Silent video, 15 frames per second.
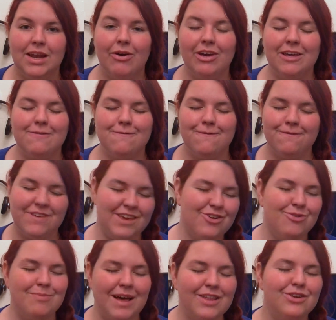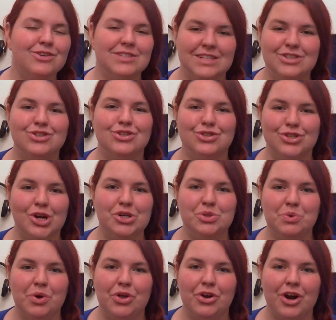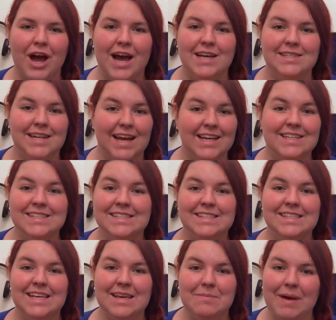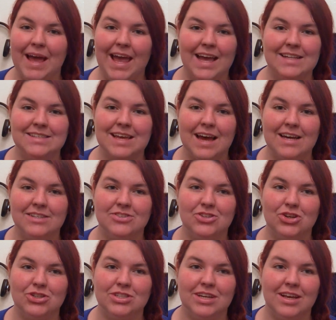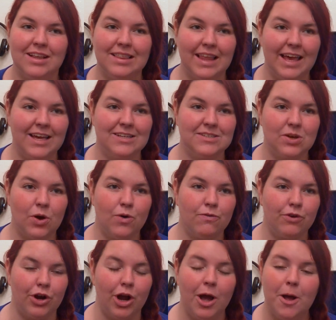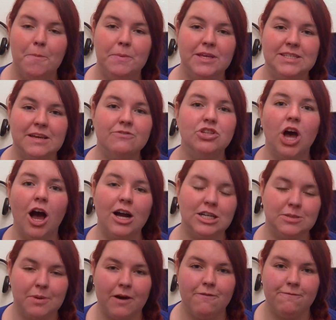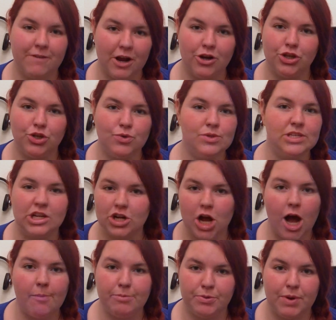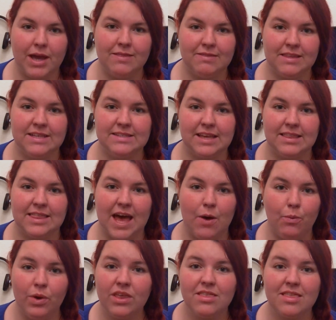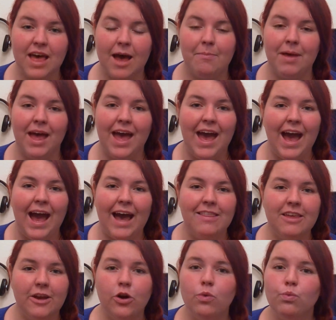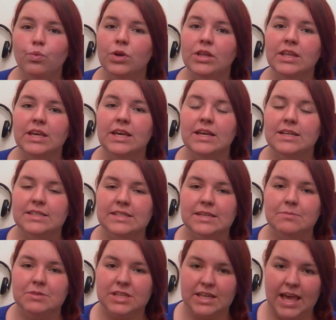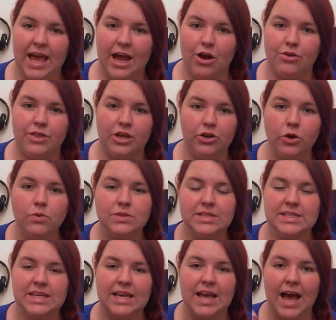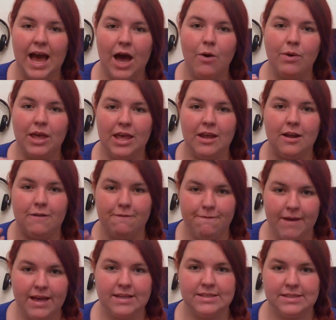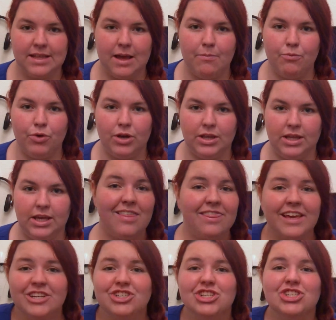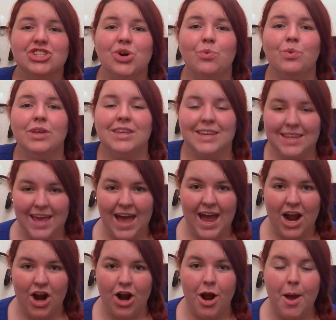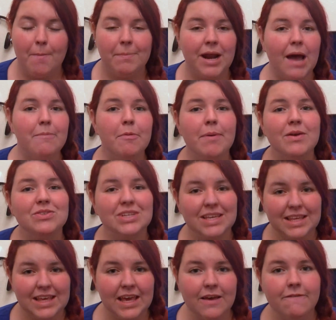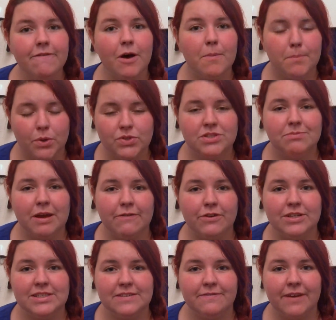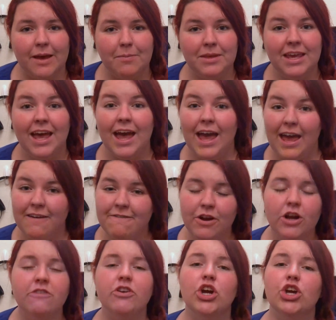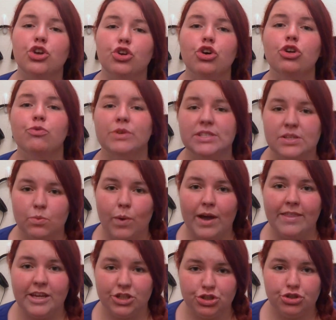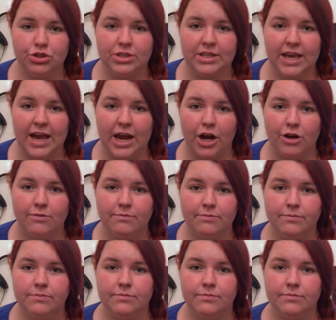Now I can feel my little sister start to roll her eyes, and I can see my aunt's eyes start to glaze over, because I've talked about fair use and copyright and things like that with them, and they don't really seem to care. They don't see how it affects them, really. They just don't really care. But I'm about to give most of my friends and family a very, very good reason why they should care.